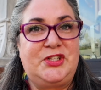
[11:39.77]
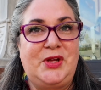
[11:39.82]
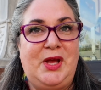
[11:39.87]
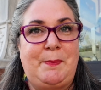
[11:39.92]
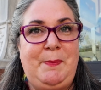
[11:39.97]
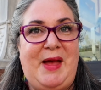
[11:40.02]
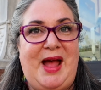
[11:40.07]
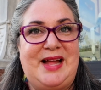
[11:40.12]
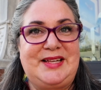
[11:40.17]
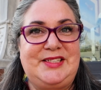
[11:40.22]
you
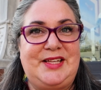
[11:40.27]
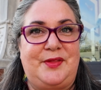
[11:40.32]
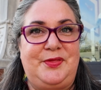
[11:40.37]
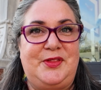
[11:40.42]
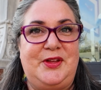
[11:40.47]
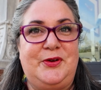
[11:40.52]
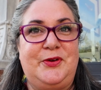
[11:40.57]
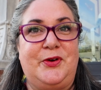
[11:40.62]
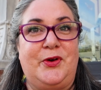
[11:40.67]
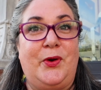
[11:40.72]
get past that
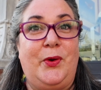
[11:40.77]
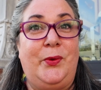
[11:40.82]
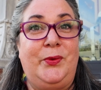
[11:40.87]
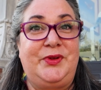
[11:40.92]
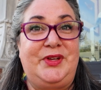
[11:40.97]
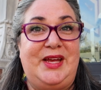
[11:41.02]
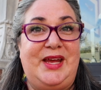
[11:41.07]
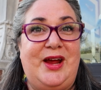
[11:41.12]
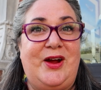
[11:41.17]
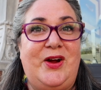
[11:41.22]
theater
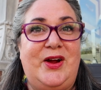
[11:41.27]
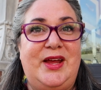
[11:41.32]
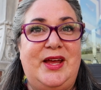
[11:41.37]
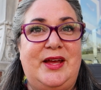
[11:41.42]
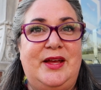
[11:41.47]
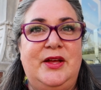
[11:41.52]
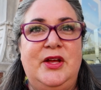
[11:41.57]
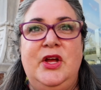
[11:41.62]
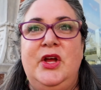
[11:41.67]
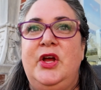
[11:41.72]
holding
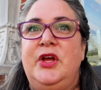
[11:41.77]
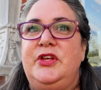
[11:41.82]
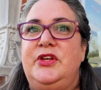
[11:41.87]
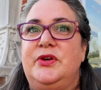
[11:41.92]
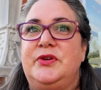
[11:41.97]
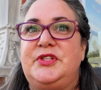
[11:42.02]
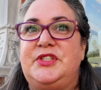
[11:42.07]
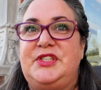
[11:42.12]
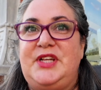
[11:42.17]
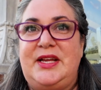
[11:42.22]
area,
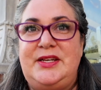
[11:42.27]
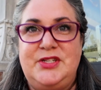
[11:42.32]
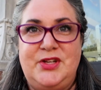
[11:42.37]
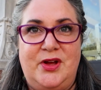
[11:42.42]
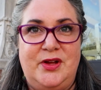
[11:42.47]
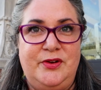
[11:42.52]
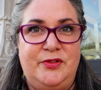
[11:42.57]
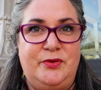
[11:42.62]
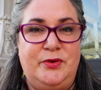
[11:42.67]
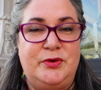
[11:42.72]
you're sent
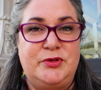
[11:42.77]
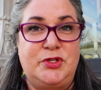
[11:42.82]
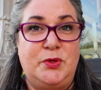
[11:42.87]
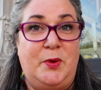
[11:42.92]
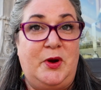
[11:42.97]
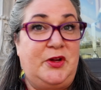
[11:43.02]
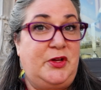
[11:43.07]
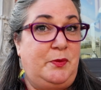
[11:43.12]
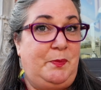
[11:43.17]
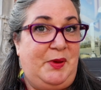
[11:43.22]
on through to
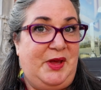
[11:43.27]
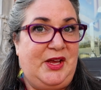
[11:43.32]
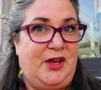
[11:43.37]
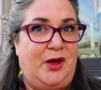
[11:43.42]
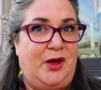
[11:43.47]
where you pick